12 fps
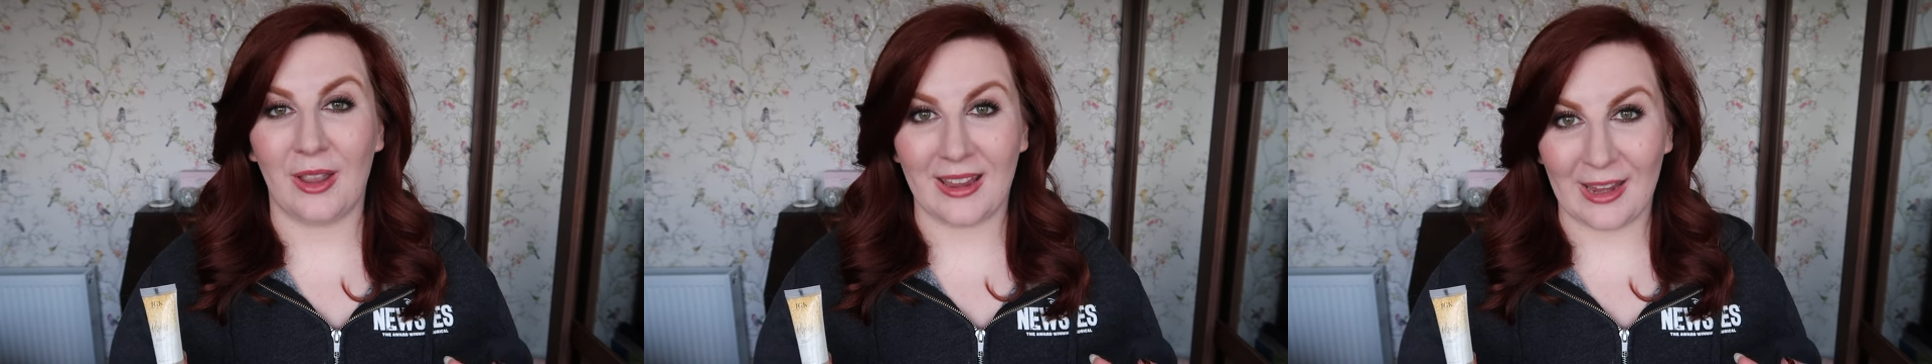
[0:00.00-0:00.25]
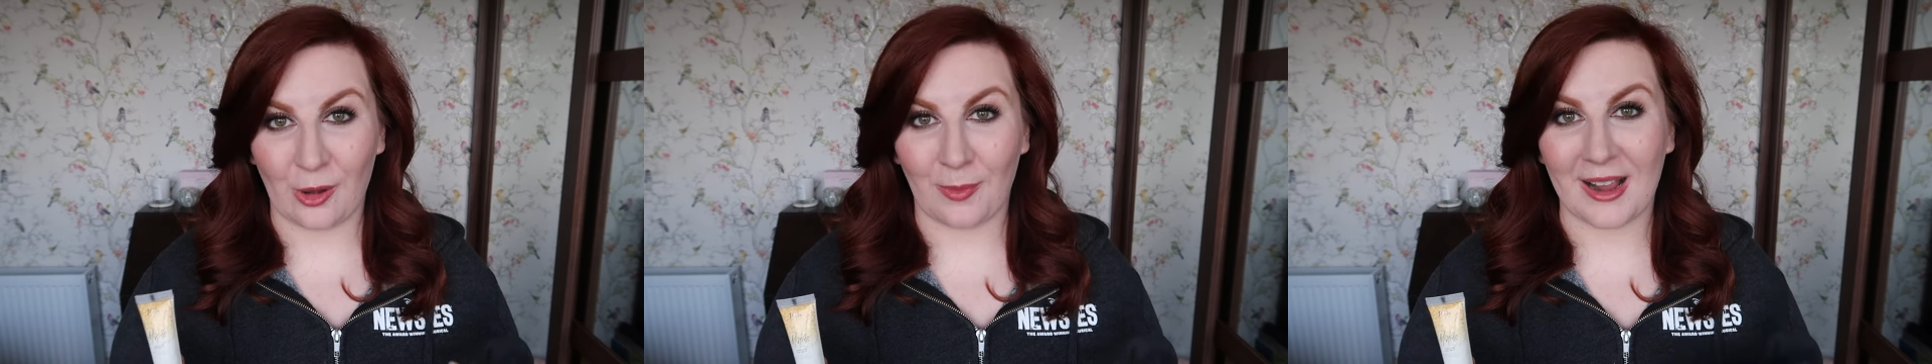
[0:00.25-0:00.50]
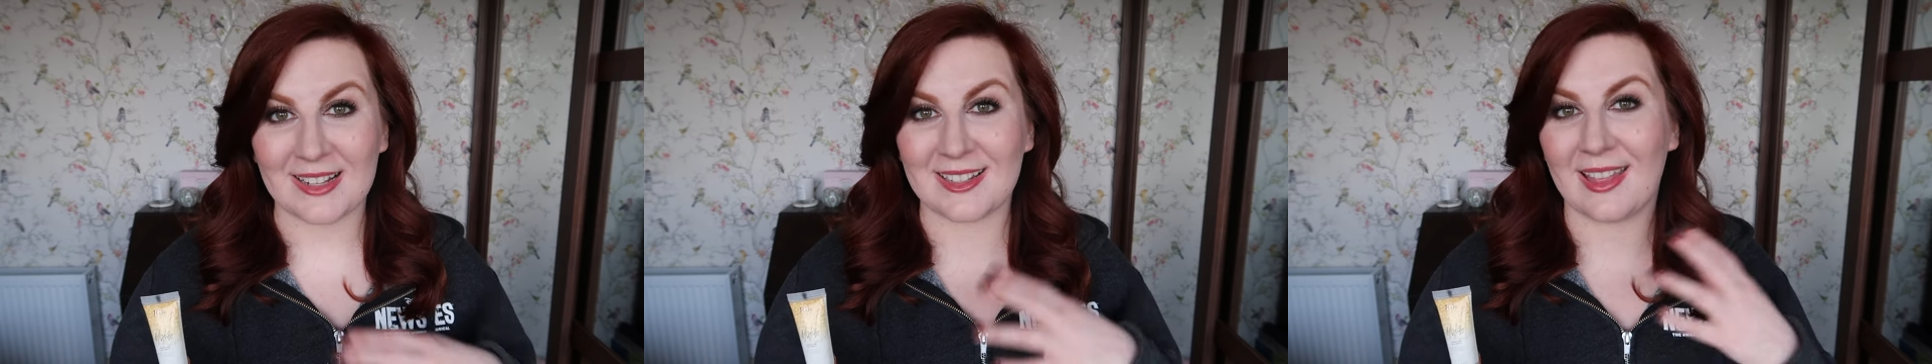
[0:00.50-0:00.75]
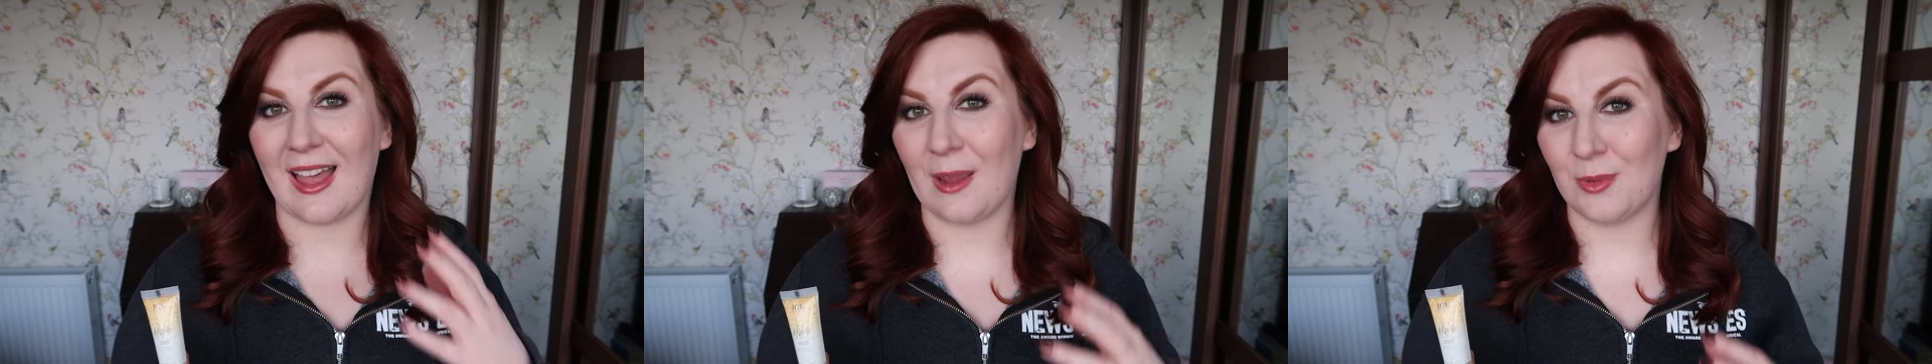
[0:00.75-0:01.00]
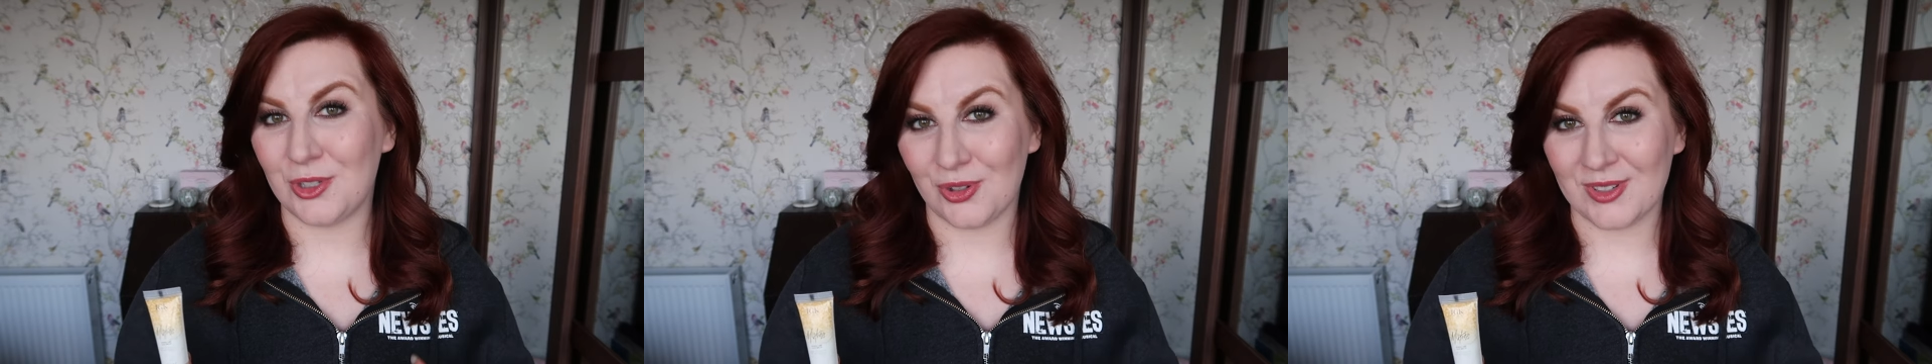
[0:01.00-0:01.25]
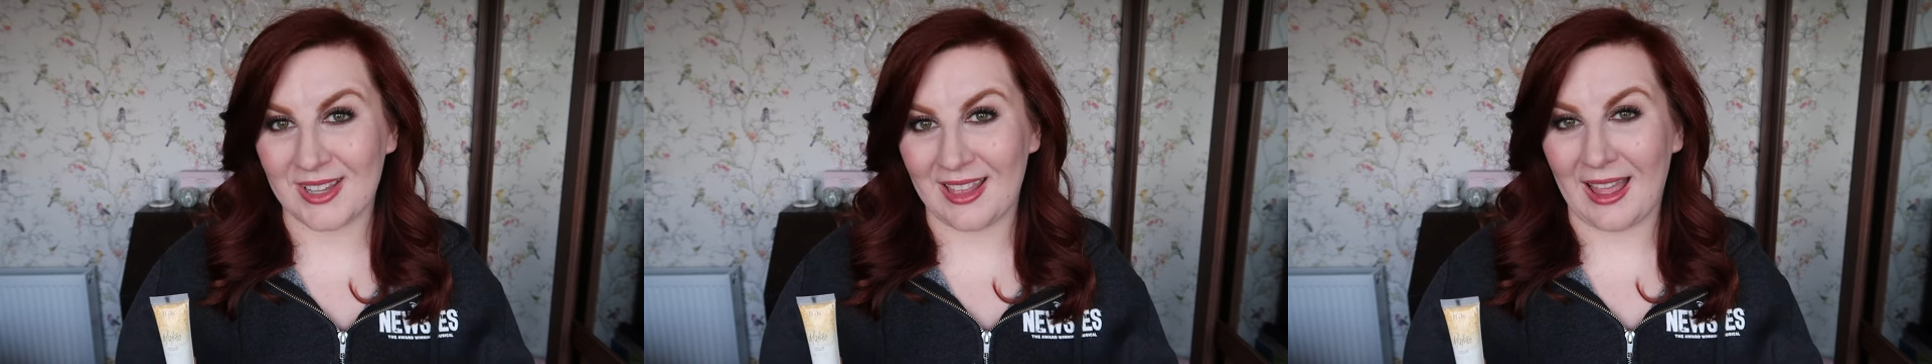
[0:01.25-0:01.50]
a hair mask that I would
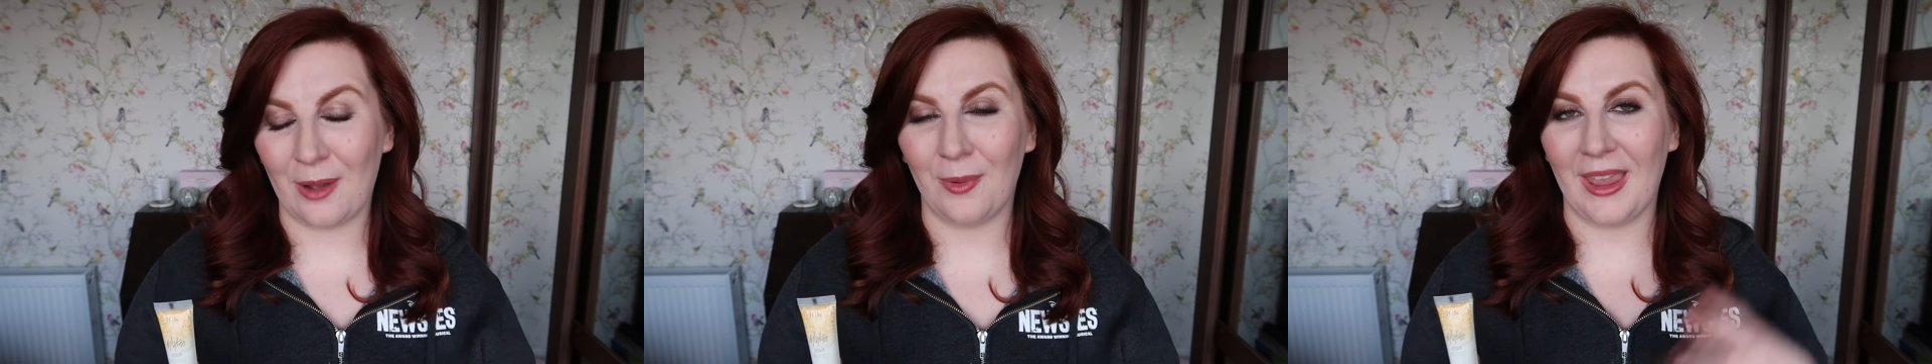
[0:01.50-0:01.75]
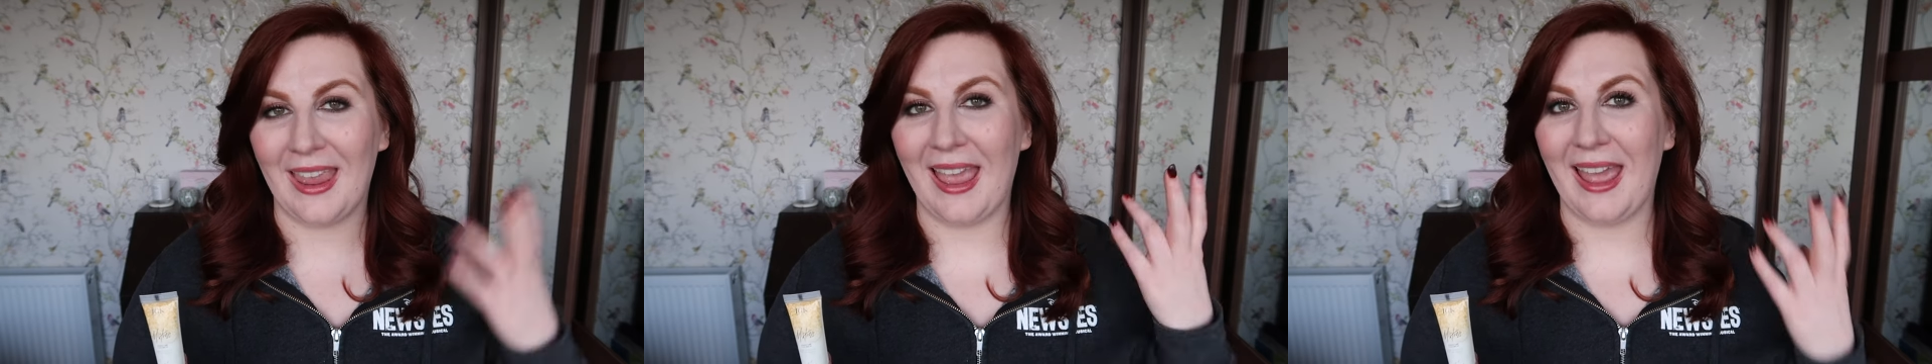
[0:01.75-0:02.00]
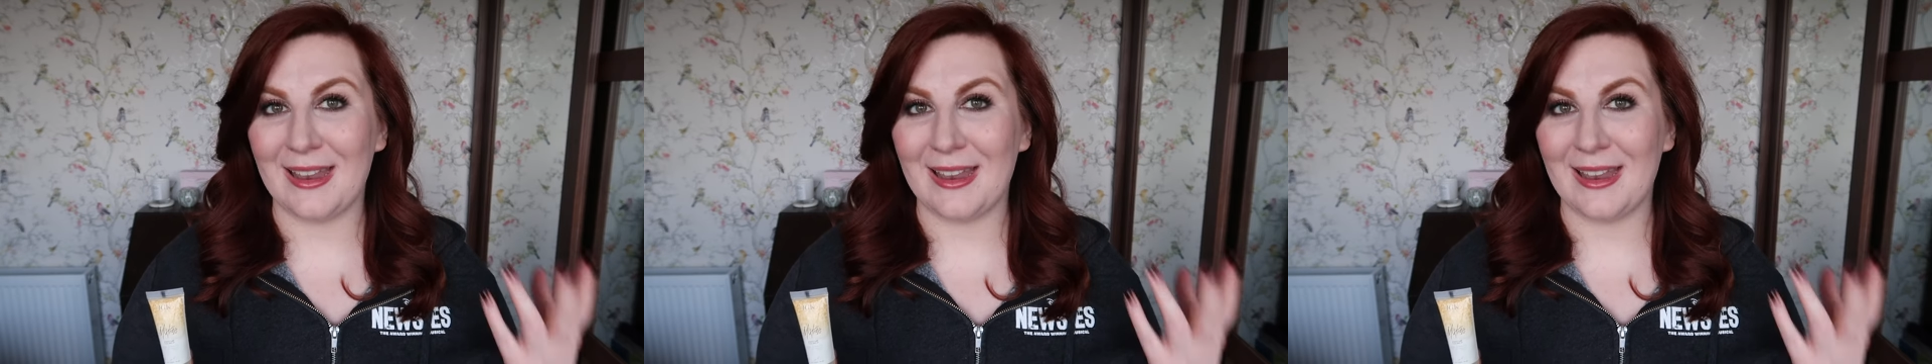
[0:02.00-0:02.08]
use in that way